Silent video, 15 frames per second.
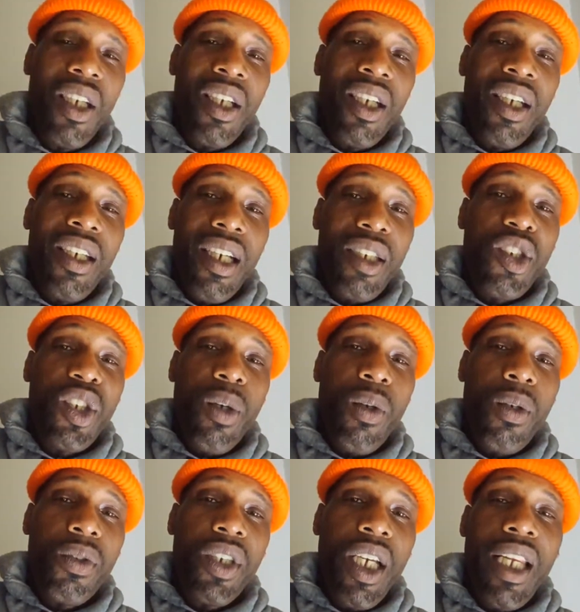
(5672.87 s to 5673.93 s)
You understand
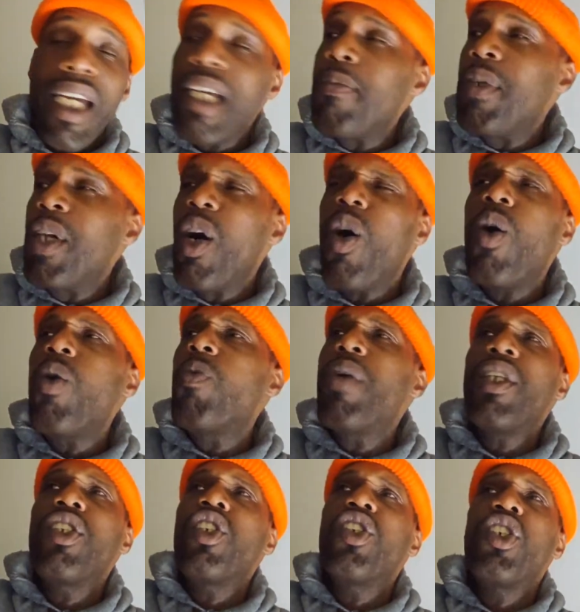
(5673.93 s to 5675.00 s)
what I'm saying? Like, it'd be a whole
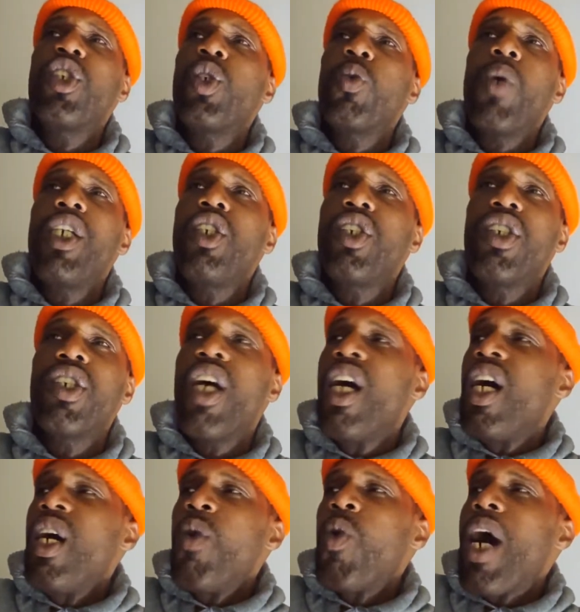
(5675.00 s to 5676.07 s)
bunch of situations
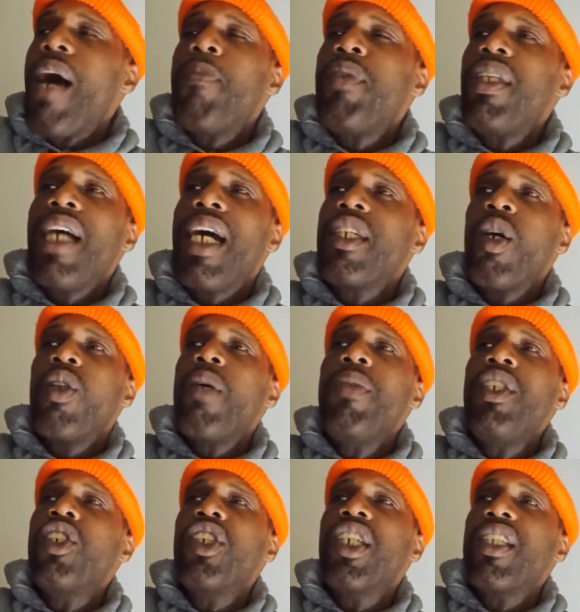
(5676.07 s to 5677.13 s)
where I'd be like, yo, let
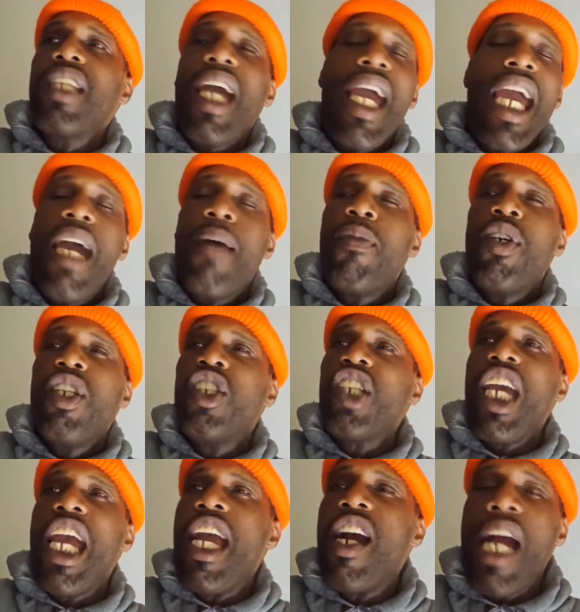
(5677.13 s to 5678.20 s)
me just get the hammer and just
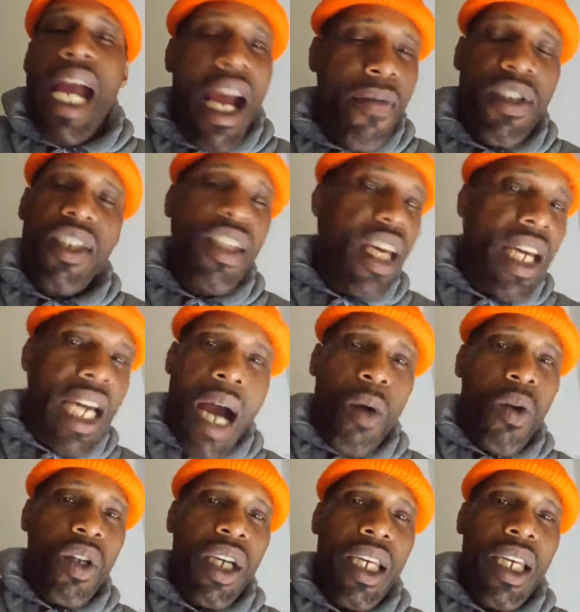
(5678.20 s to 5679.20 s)
air everything out.